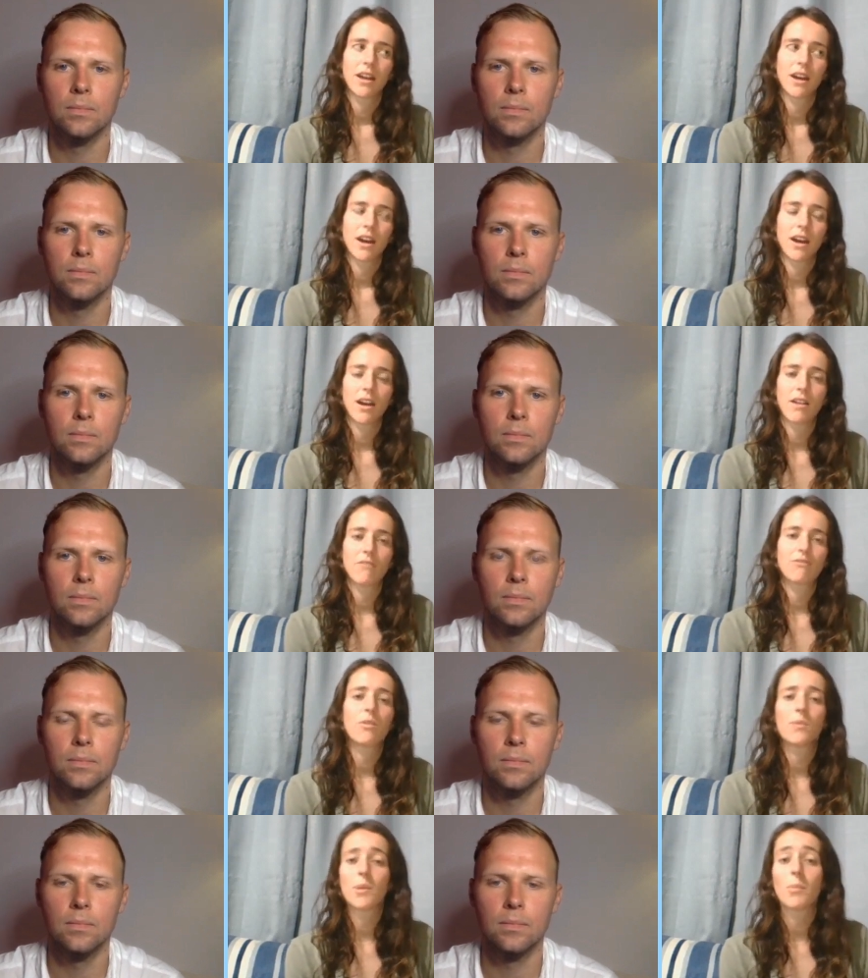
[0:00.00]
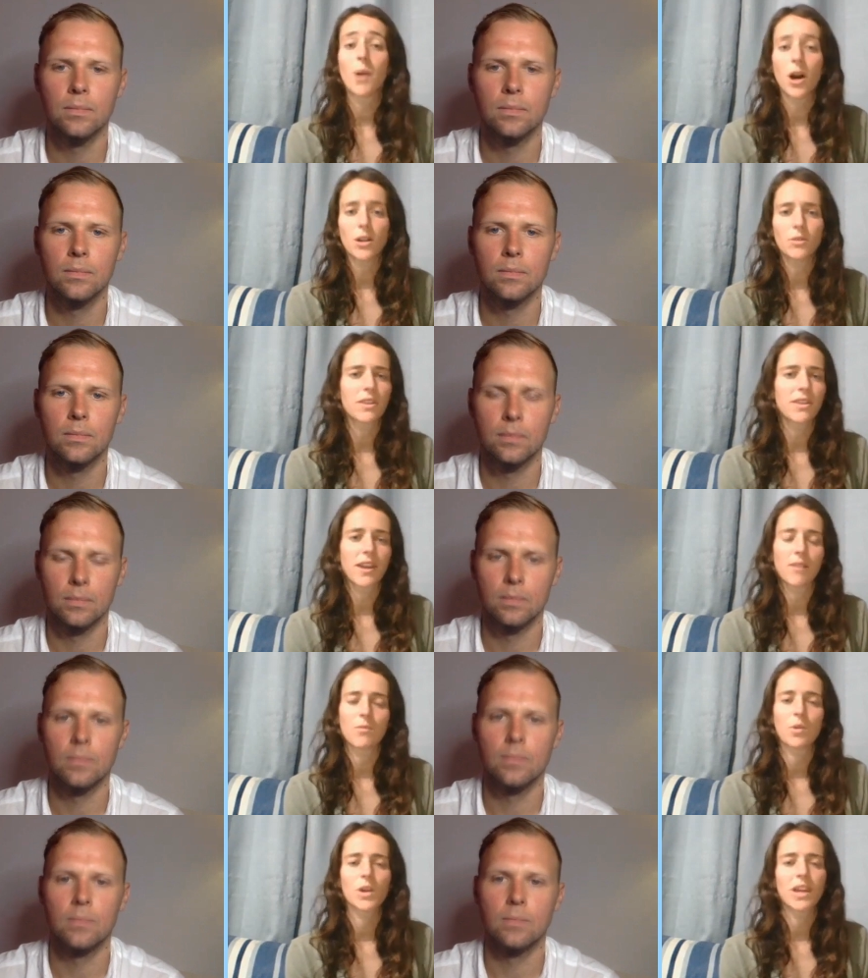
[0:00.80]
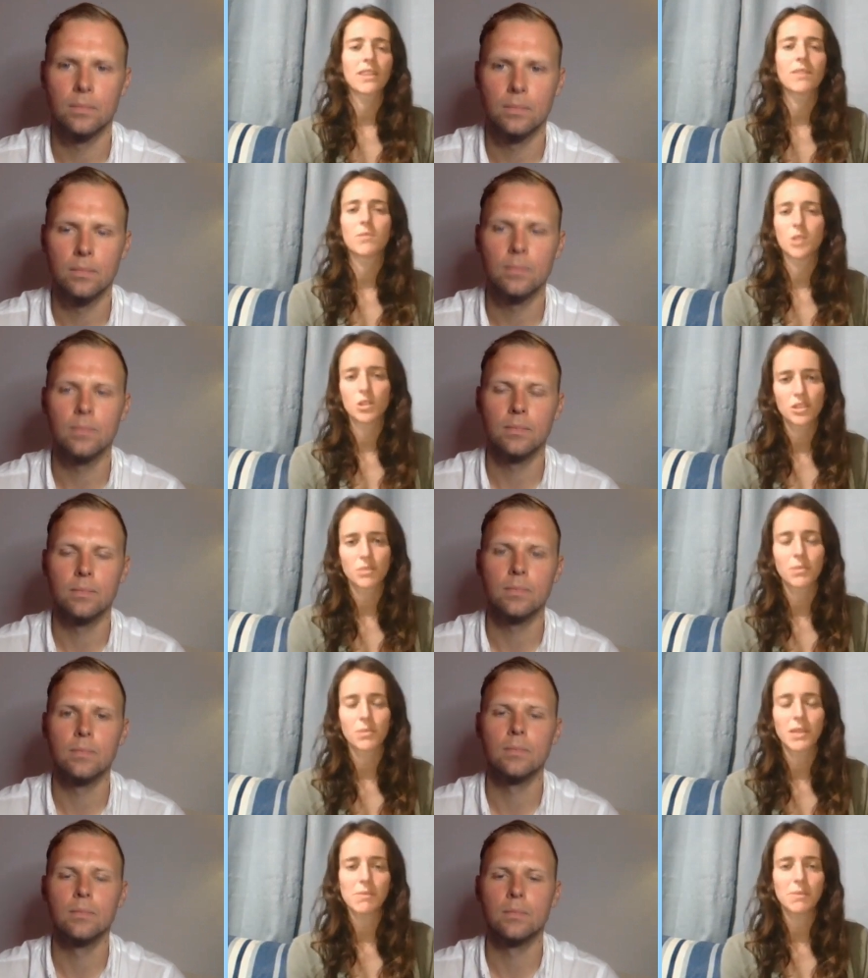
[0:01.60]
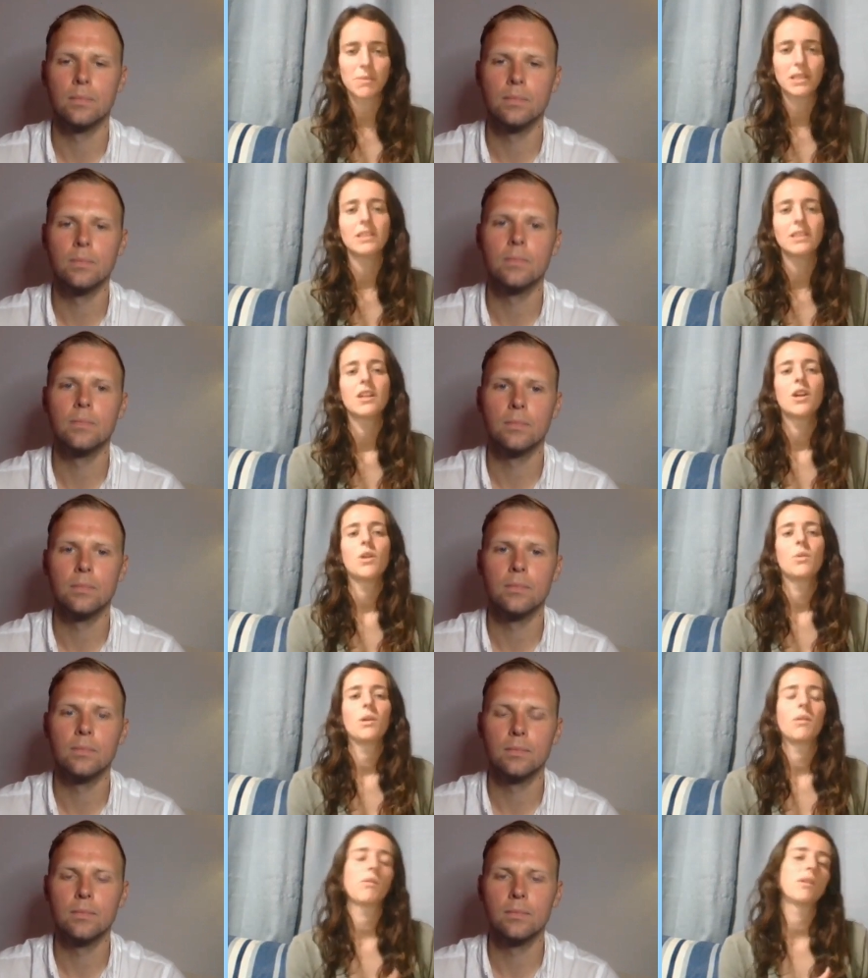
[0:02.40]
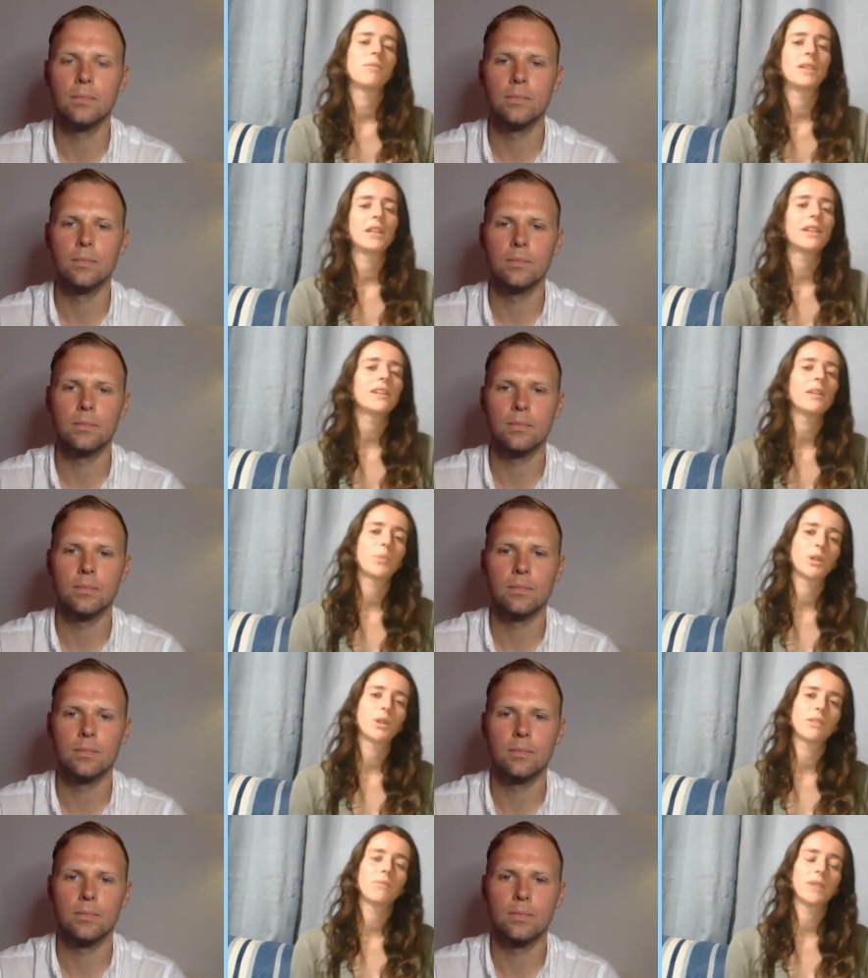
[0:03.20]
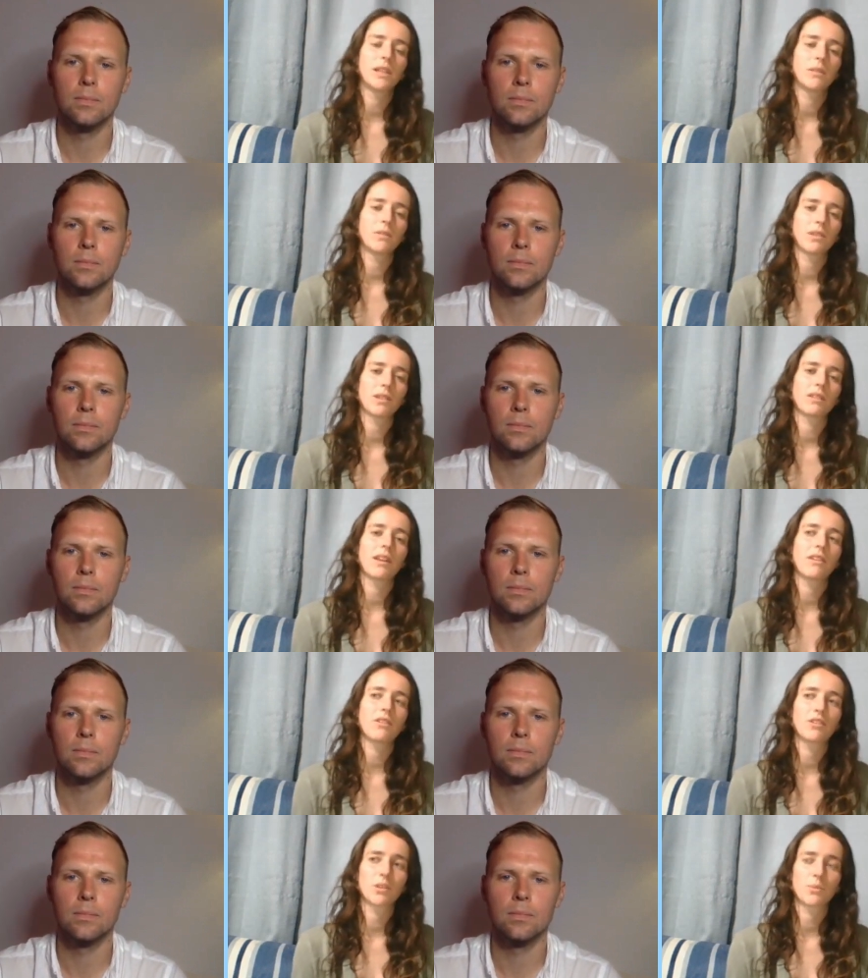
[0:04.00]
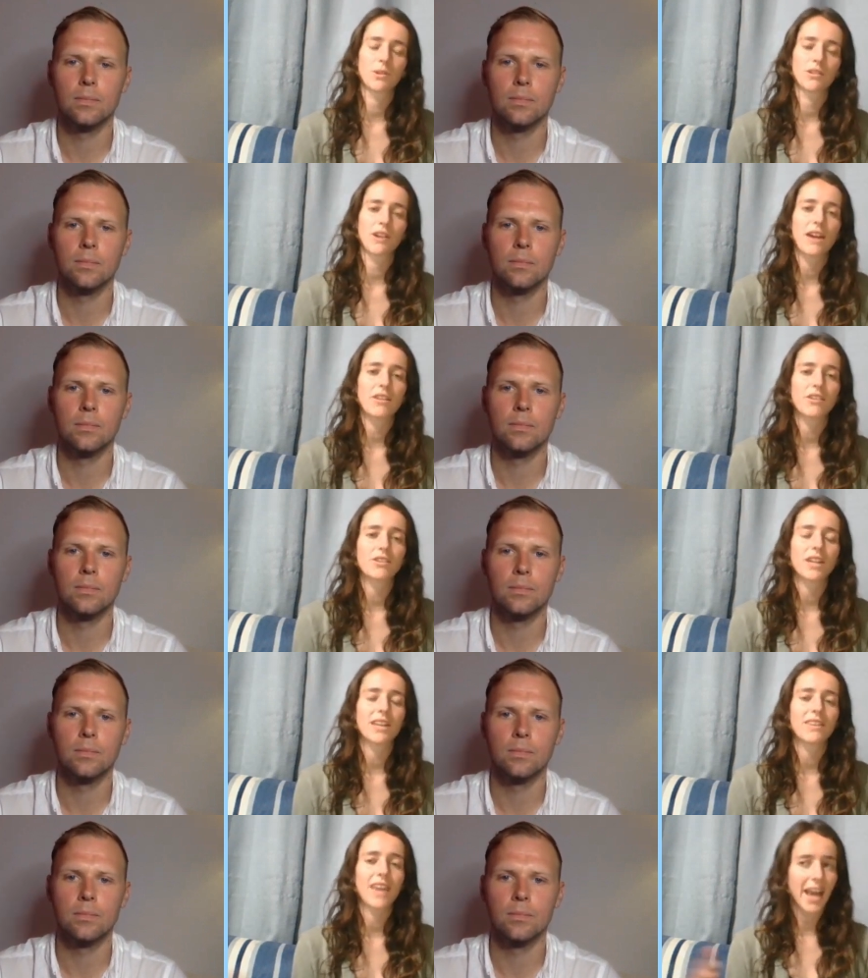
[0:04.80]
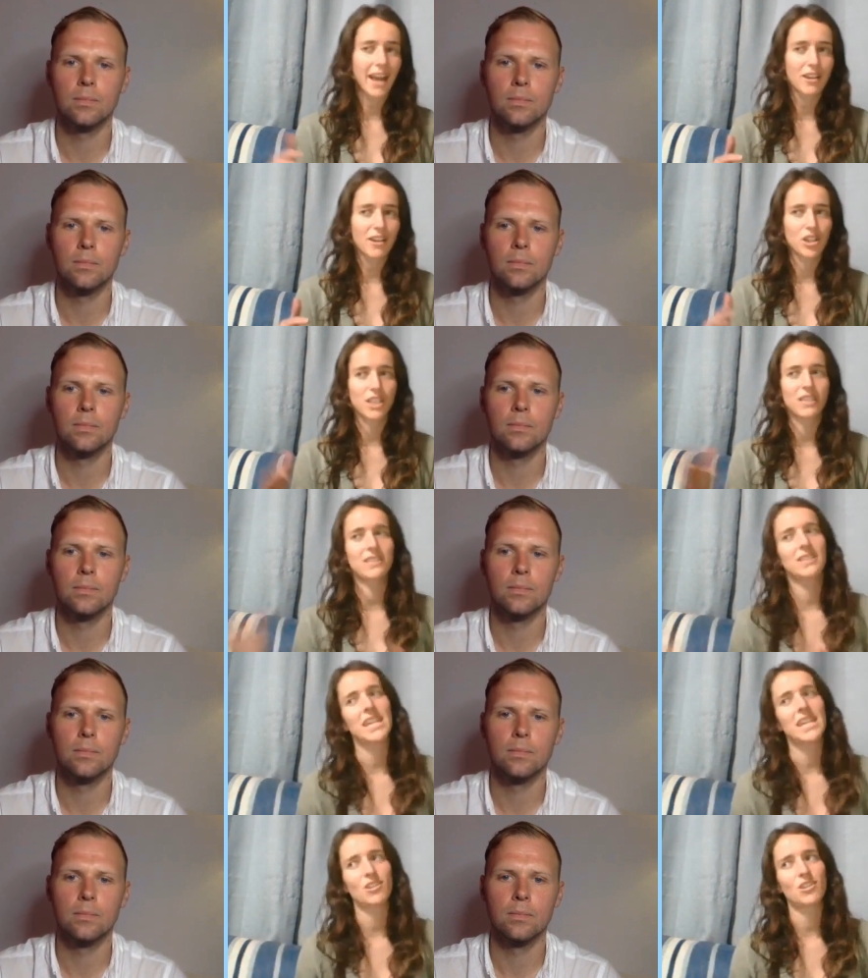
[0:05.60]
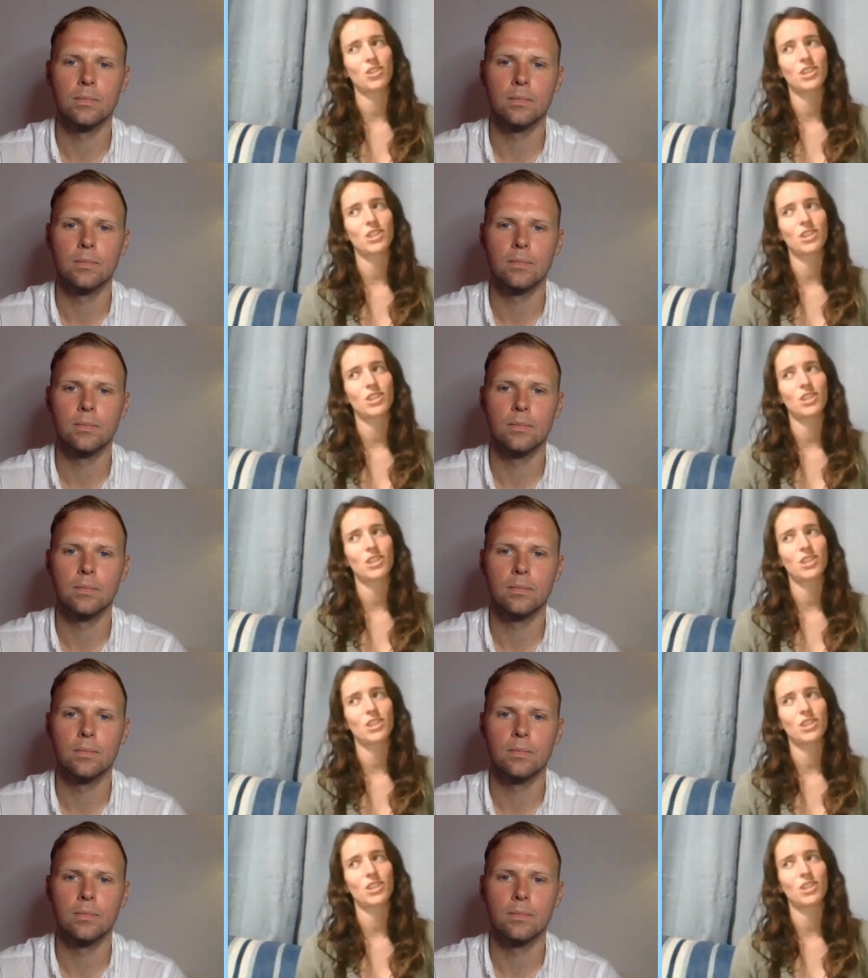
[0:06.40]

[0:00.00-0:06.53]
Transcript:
Speaker 1: uh, form a bond with them or get them used to people. We would immediately put them in with another group of rhinos, and they actually teach